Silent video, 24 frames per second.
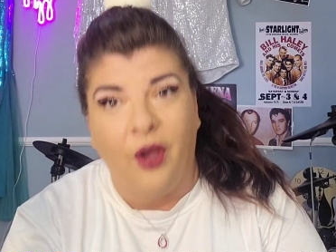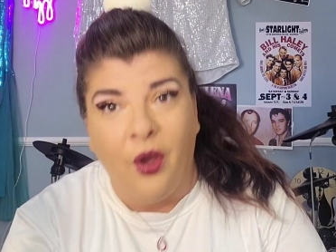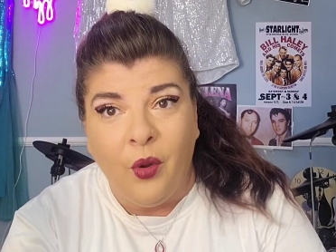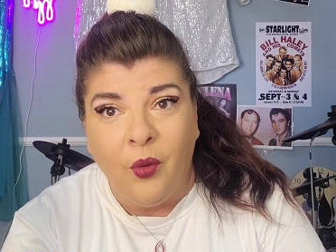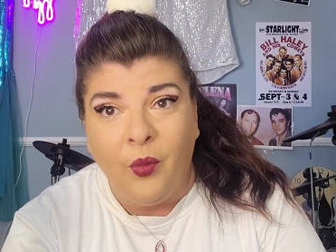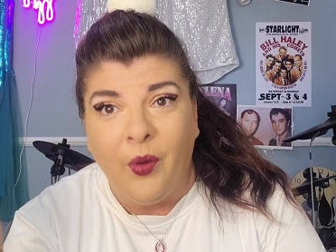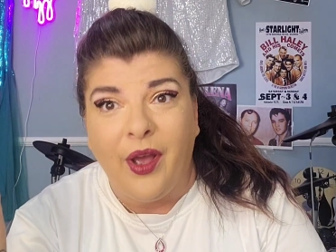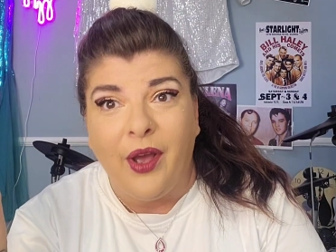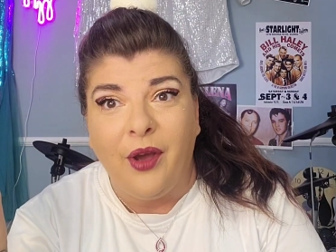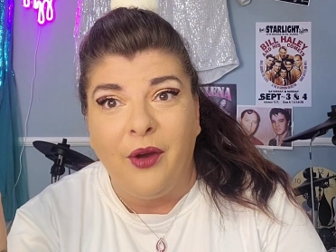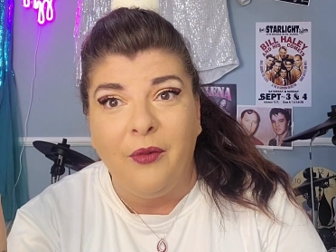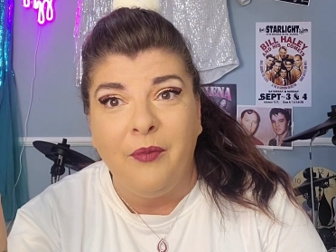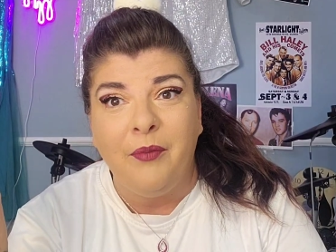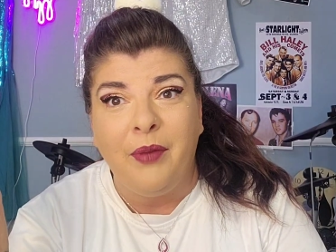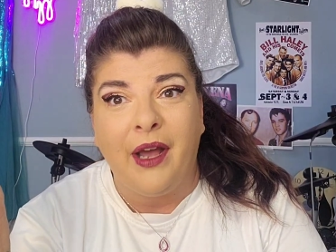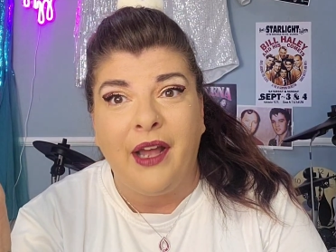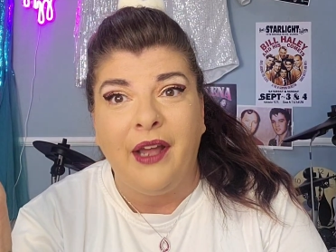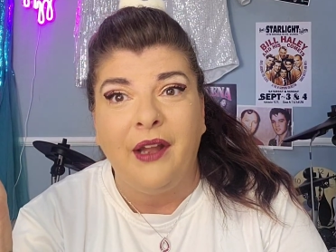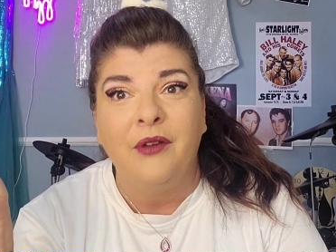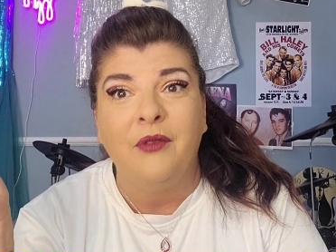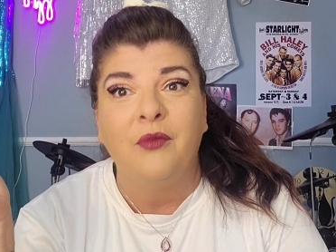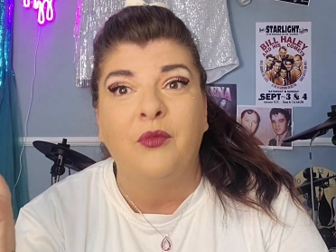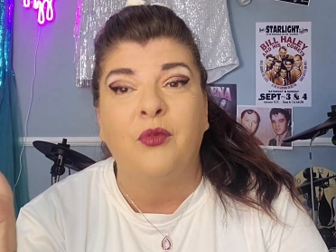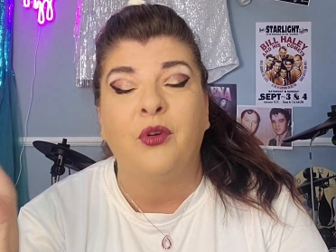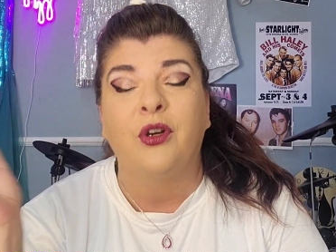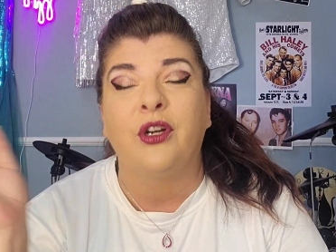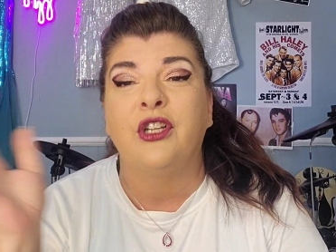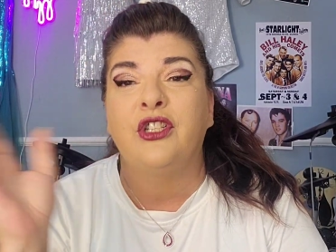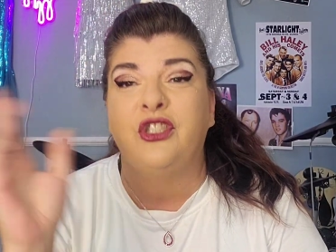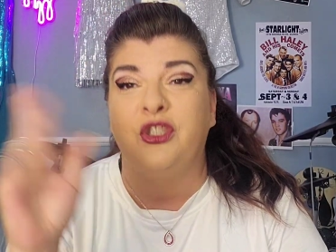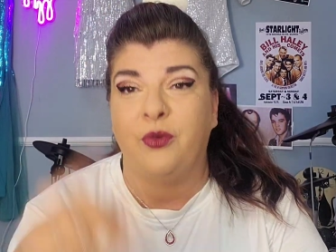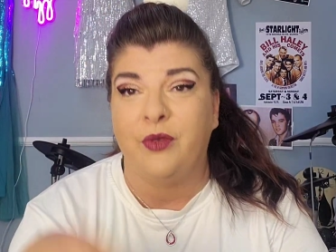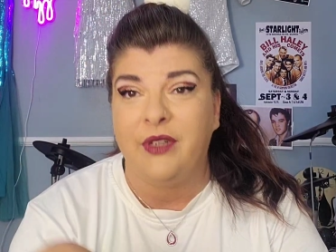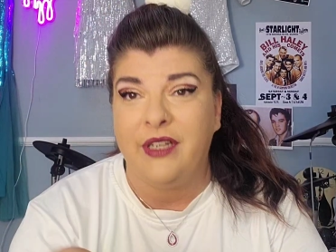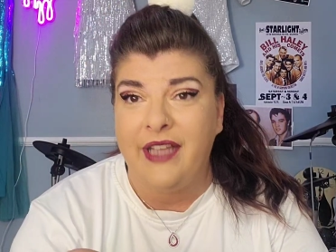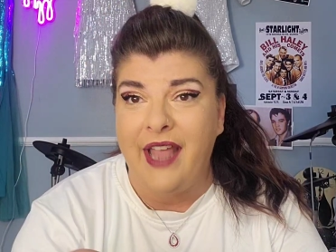Oh well, but we're
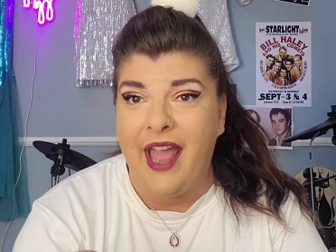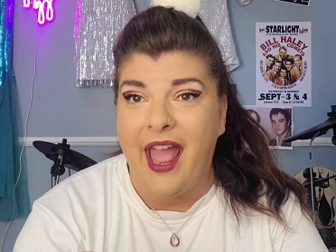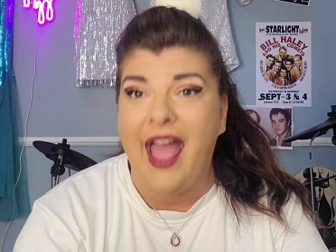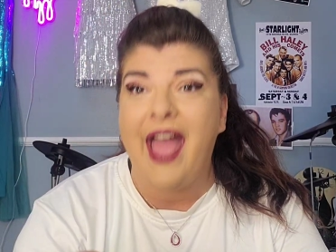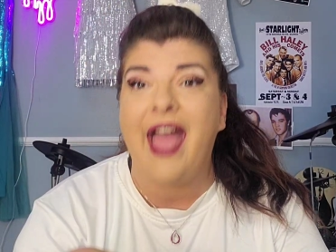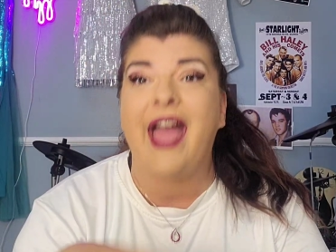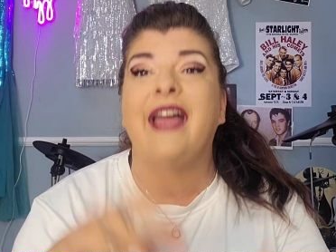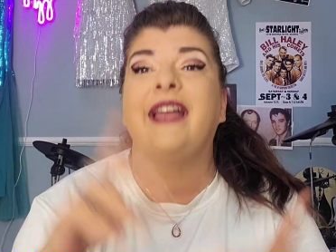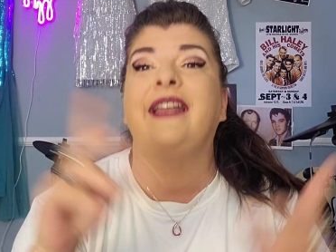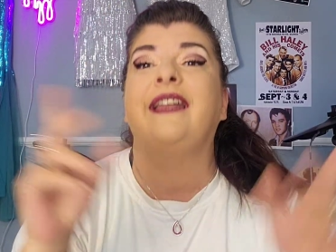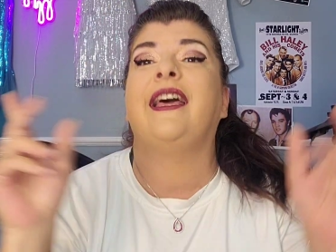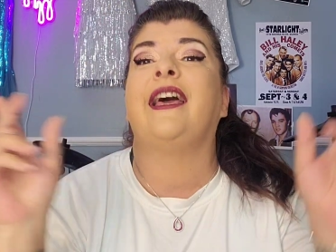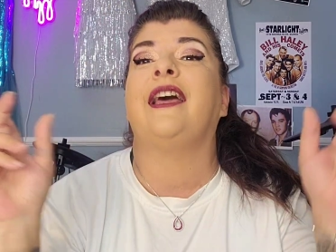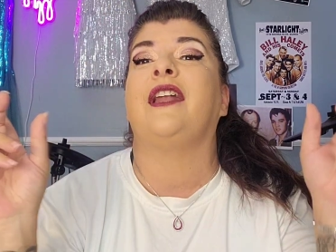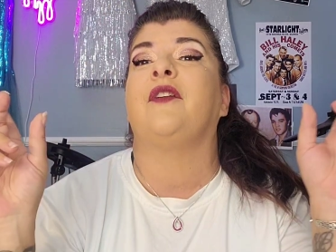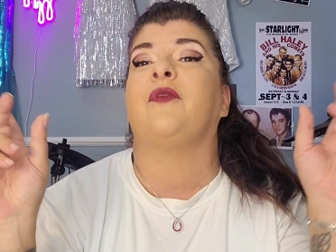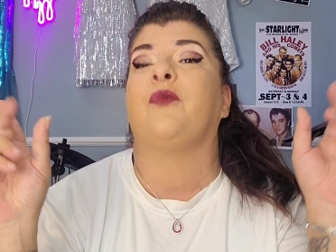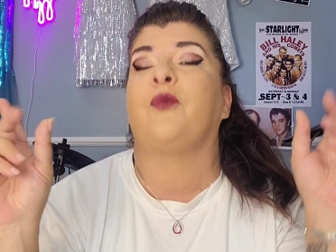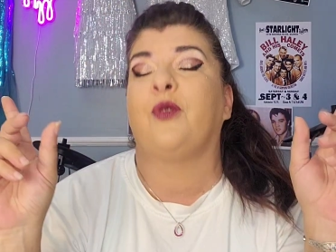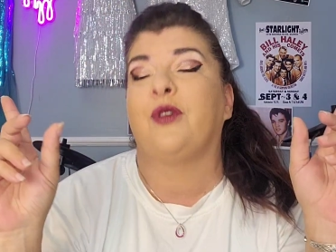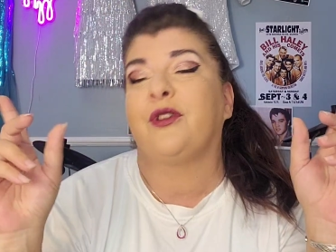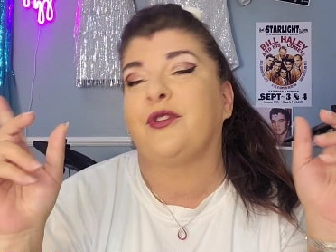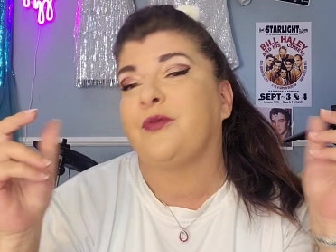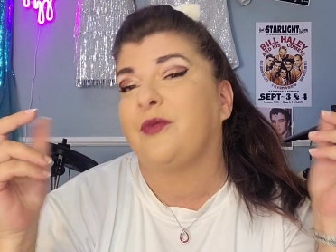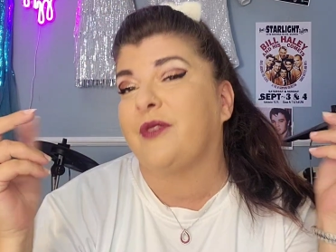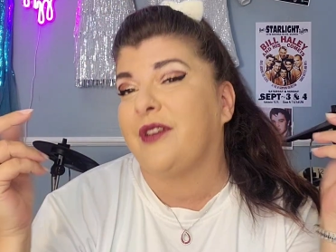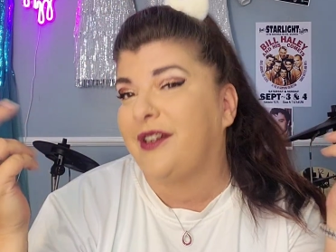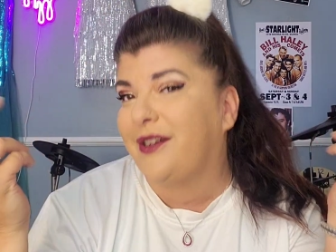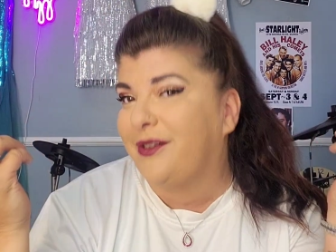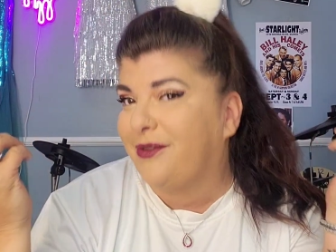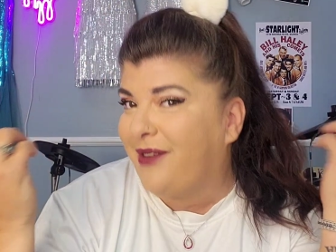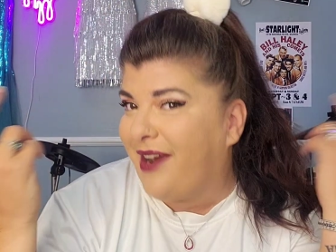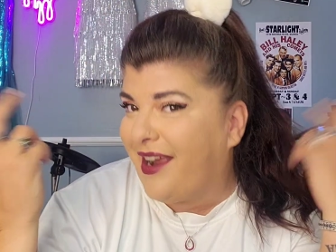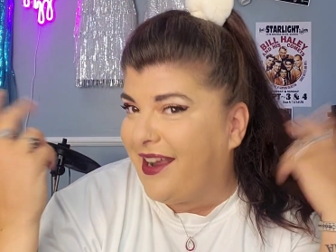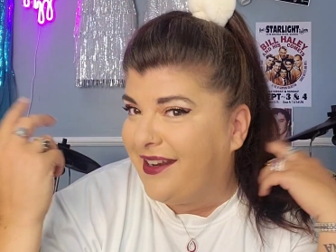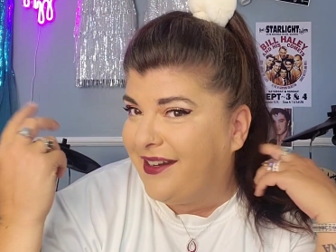gonna do it again, and of course we're
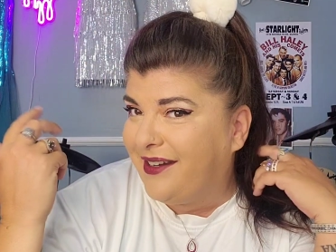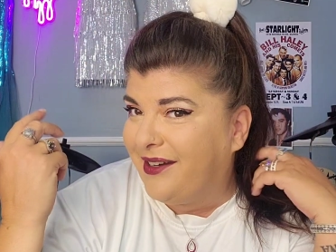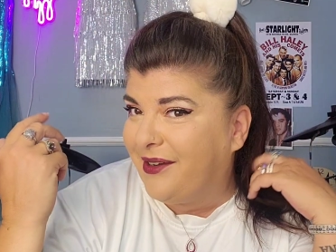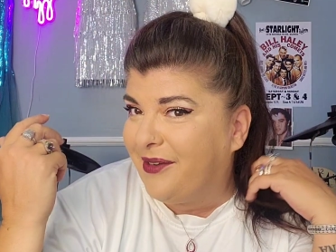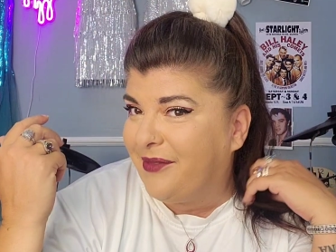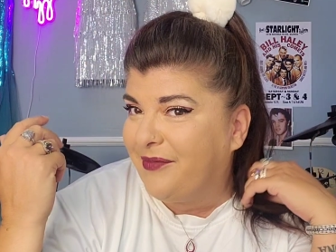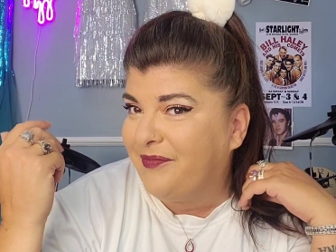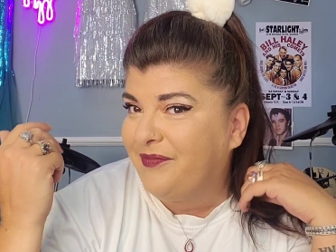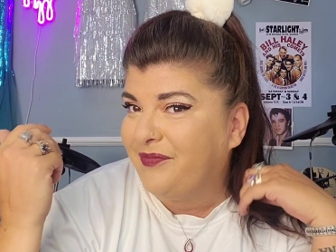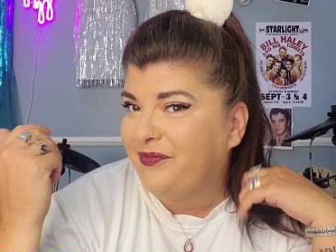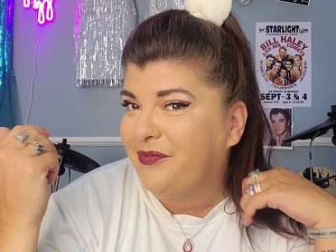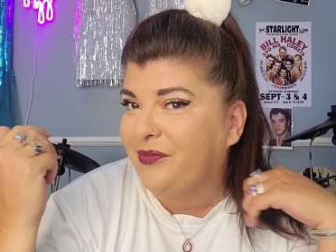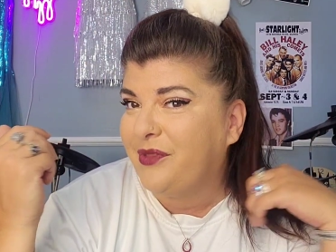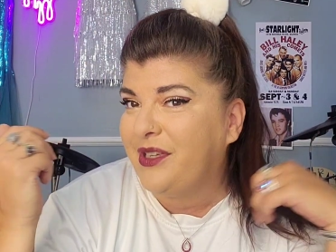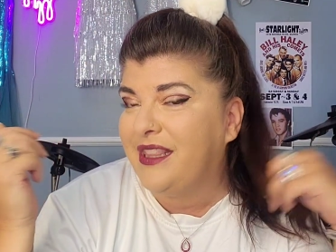gonna rate them.